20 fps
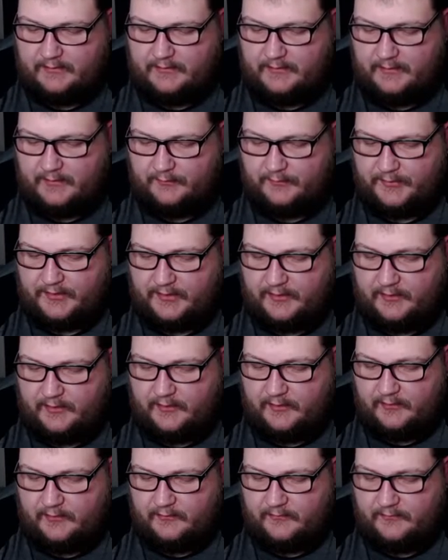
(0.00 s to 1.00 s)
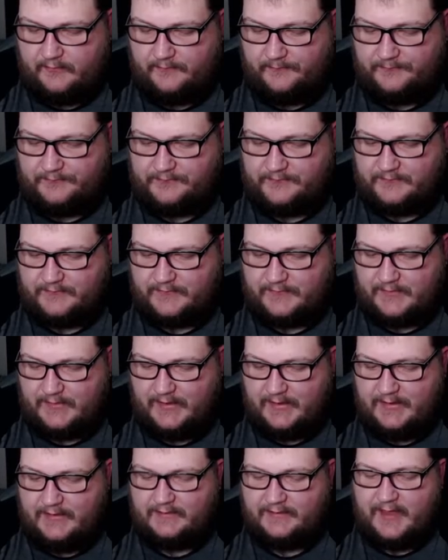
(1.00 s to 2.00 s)
There we go
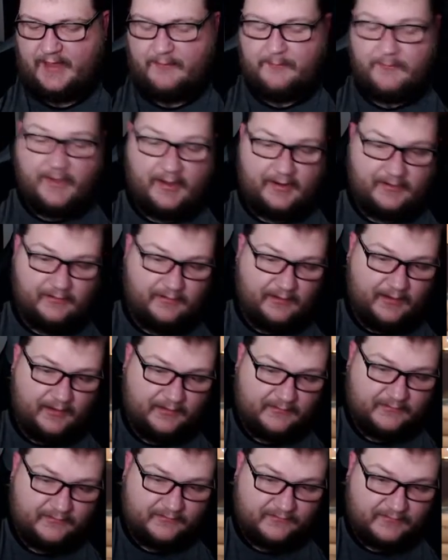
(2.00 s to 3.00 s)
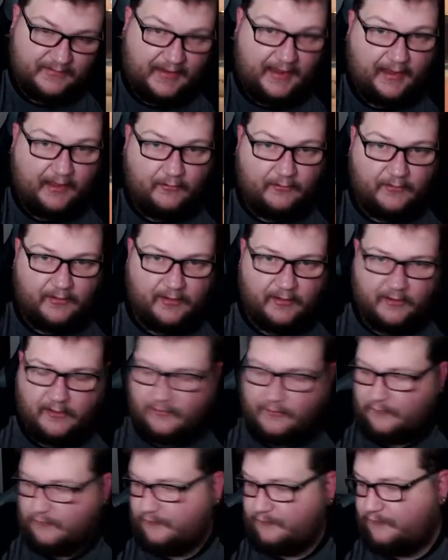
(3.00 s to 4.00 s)
that might knock us out
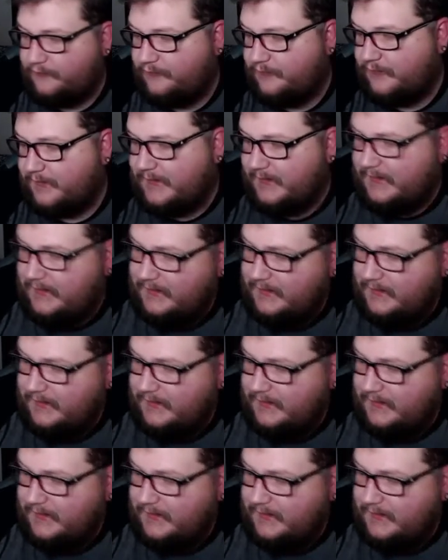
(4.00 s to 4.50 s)
of